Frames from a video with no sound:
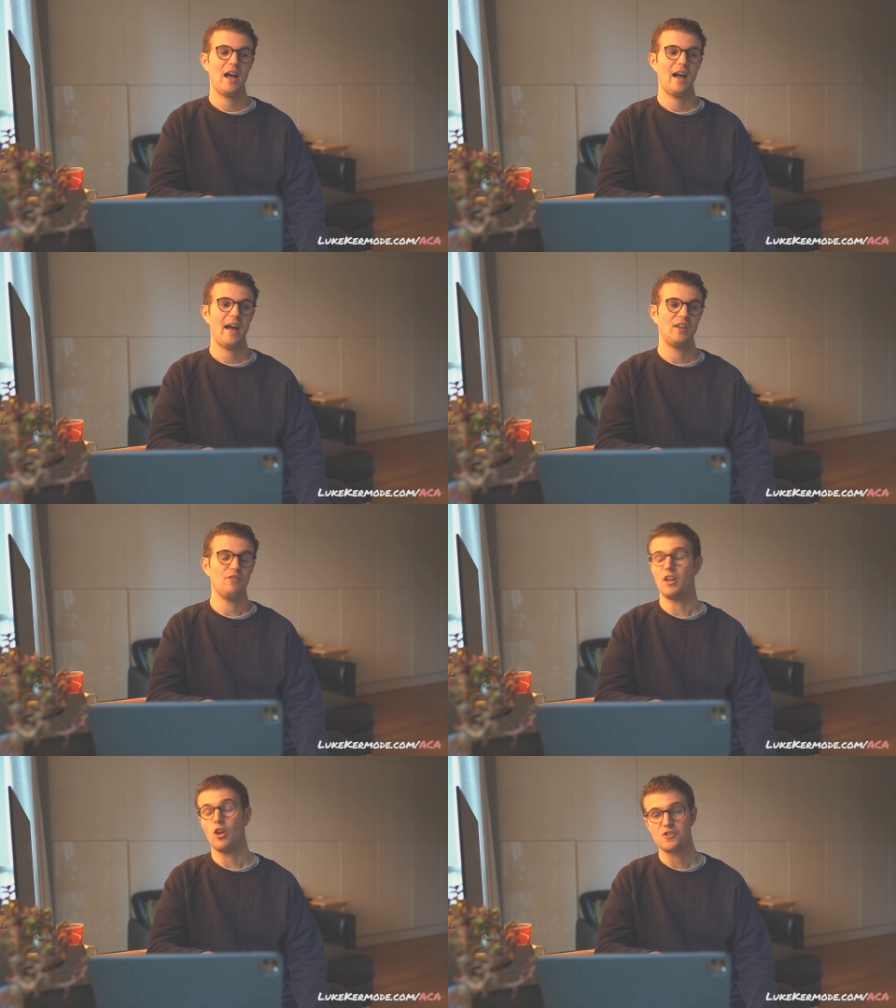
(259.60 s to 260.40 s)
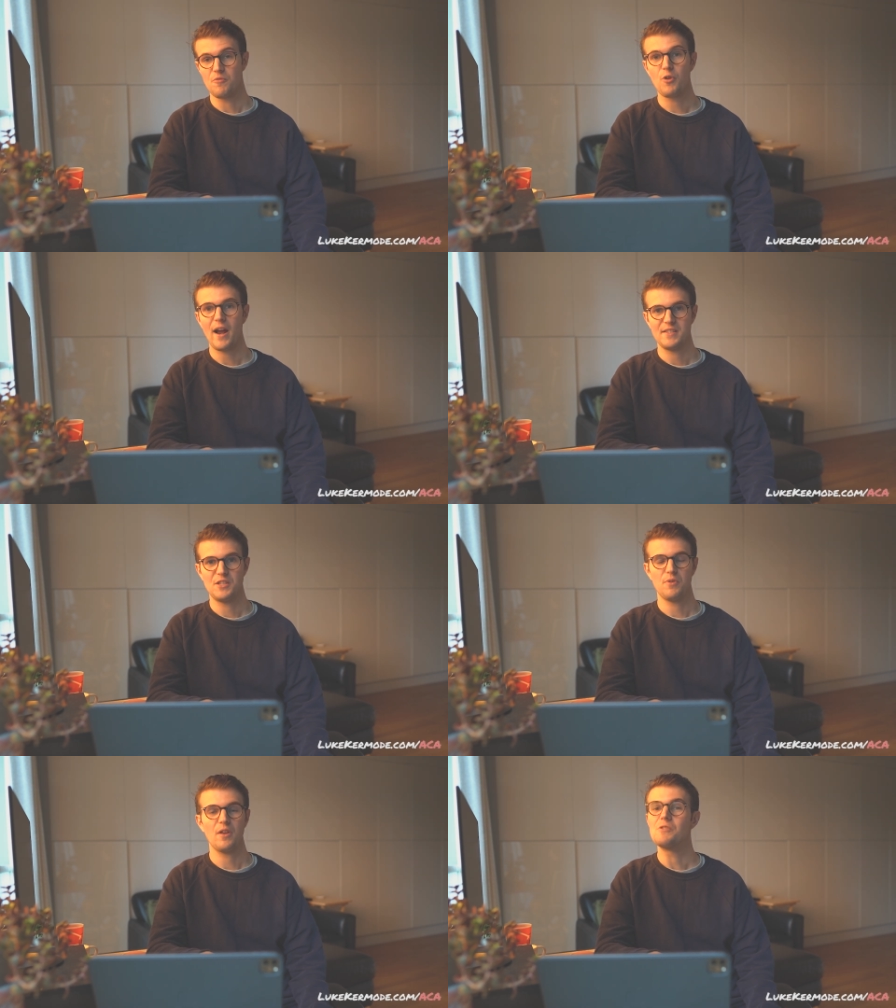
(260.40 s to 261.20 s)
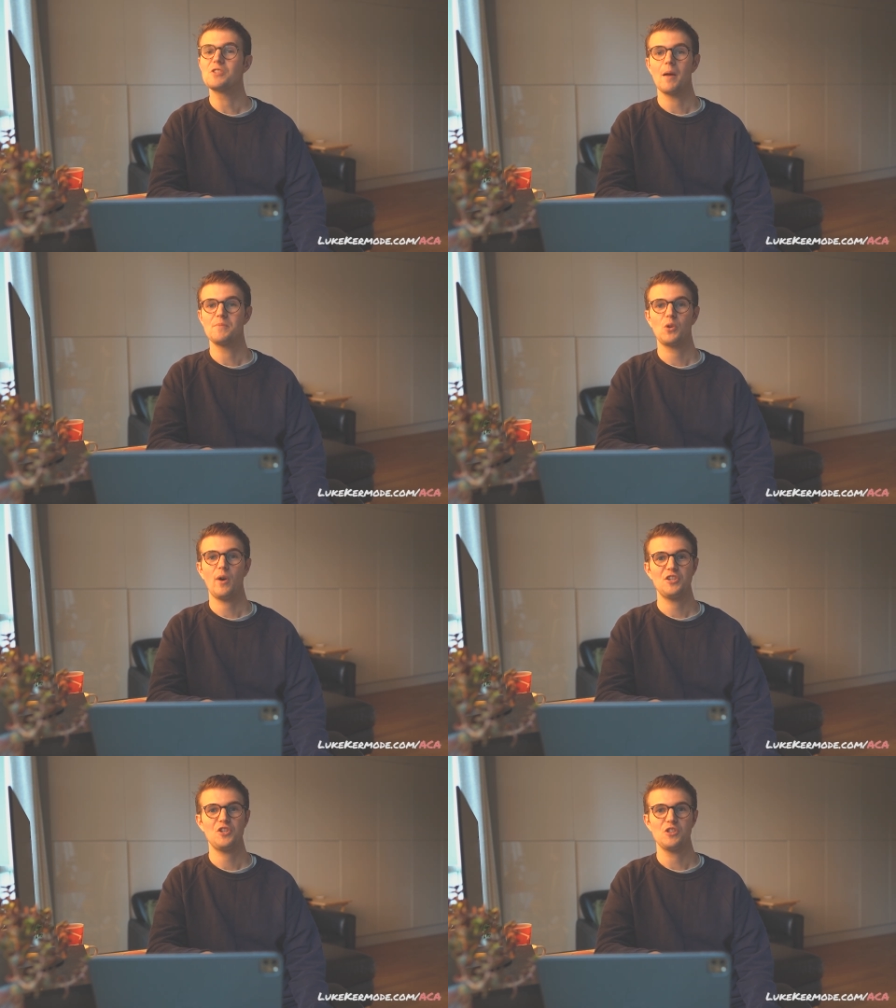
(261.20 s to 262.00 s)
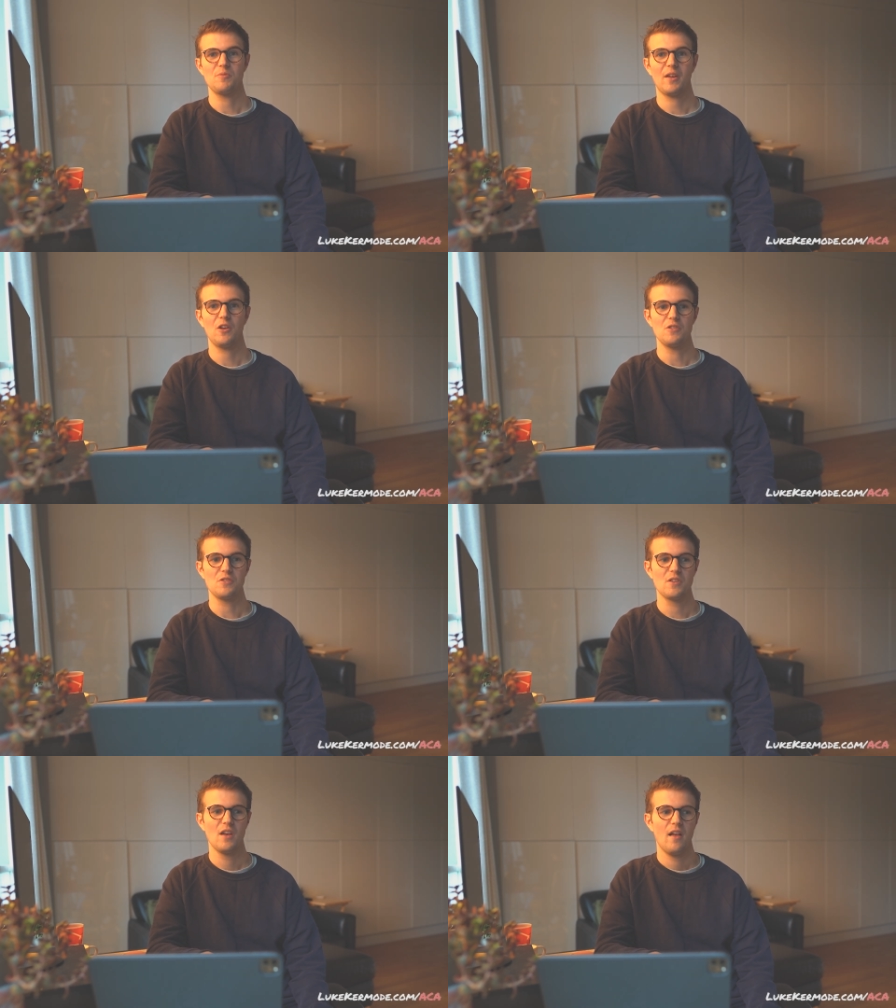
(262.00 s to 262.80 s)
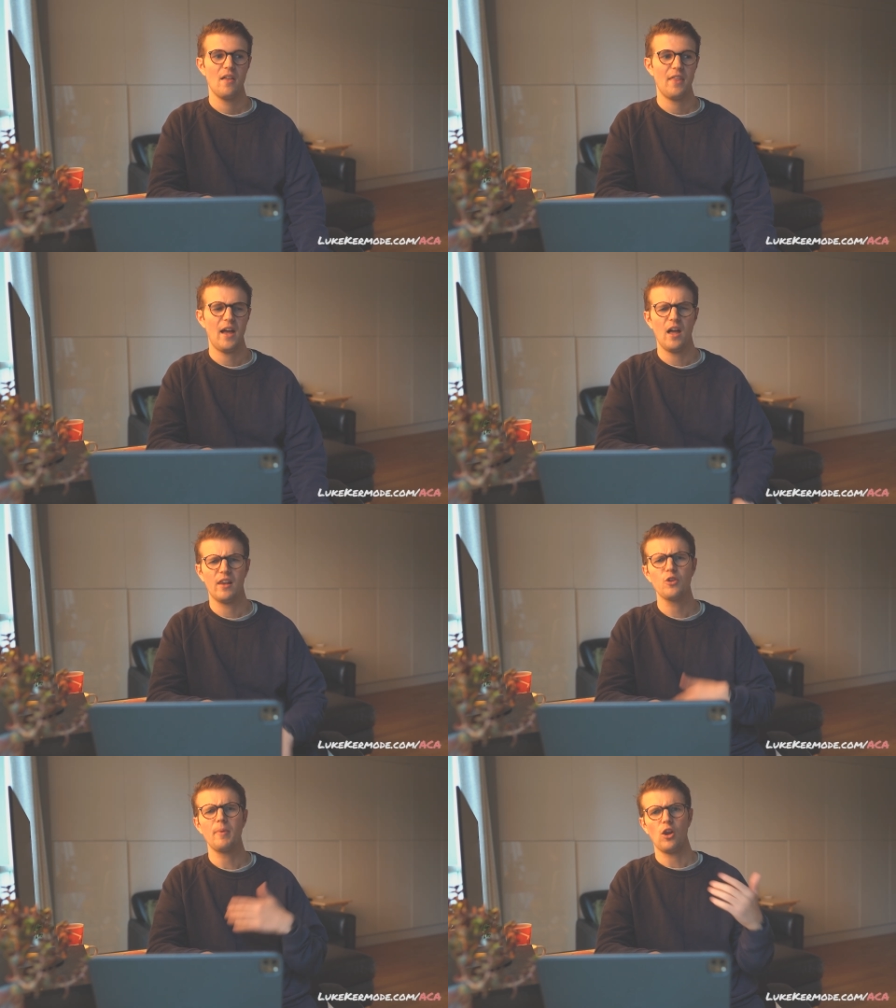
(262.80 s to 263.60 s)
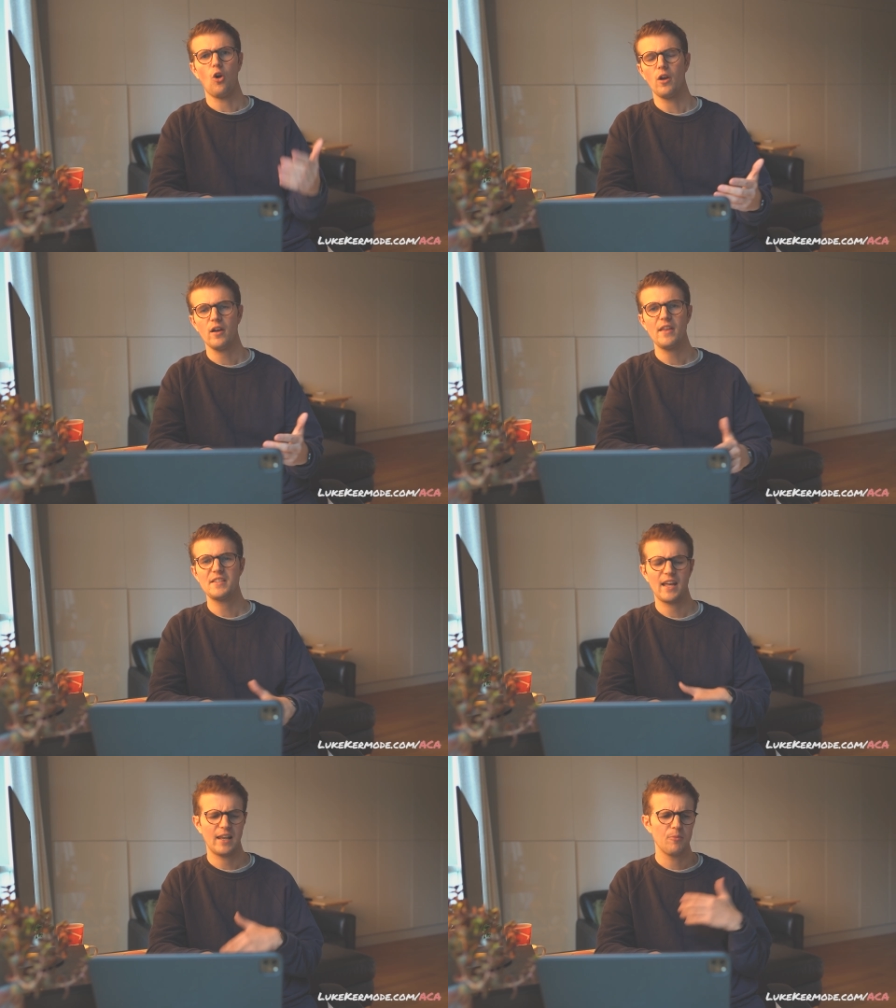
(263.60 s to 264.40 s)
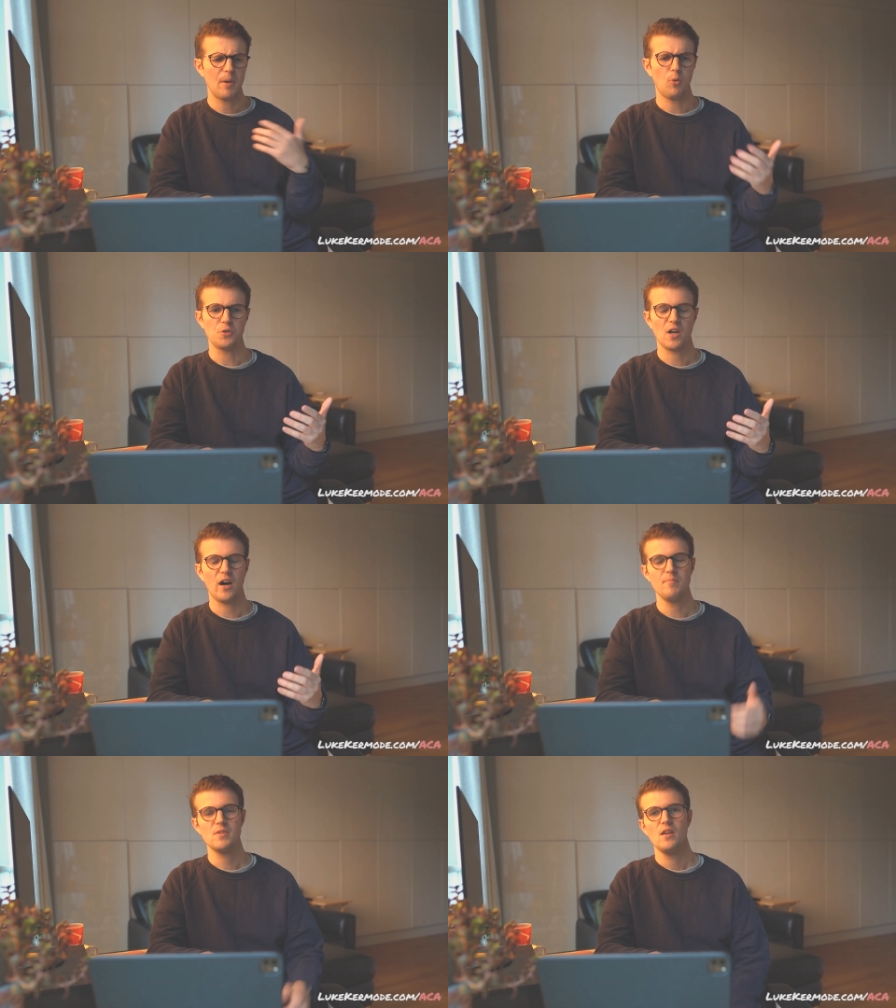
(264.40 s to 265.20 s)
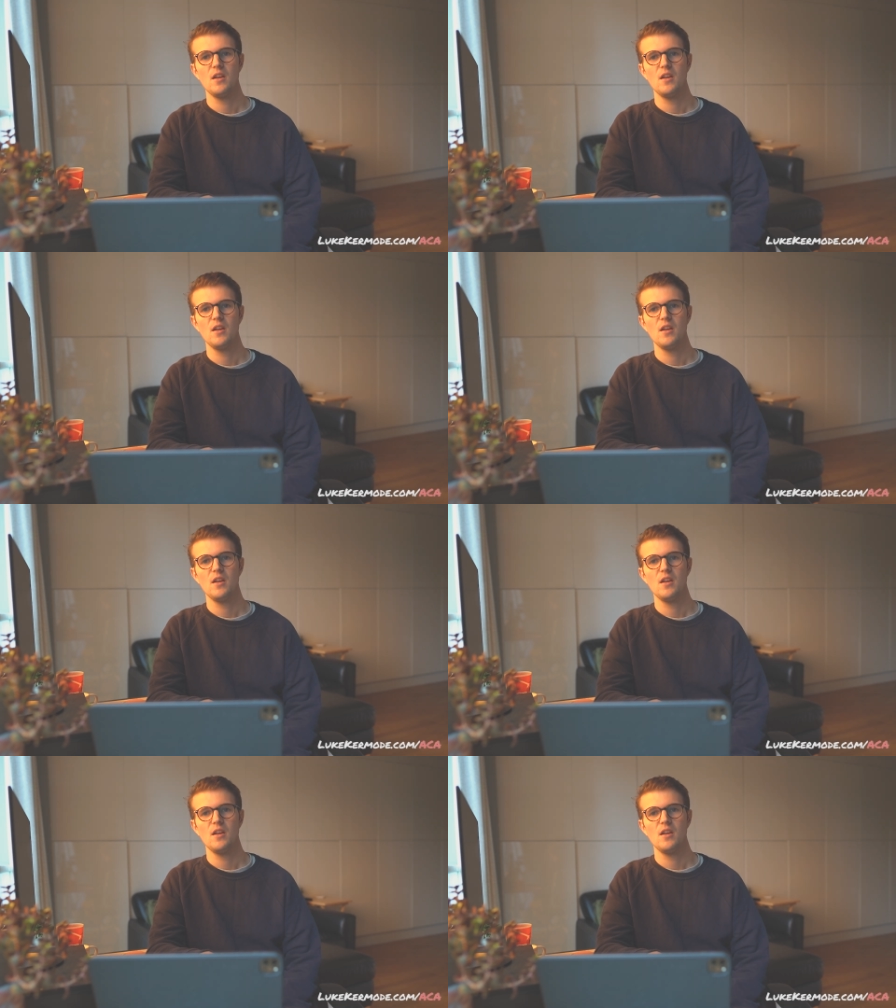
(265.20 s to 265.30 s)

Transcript: and you've done lots of practice with those types of questions, because they're a little bit longer, they take a little bit more time.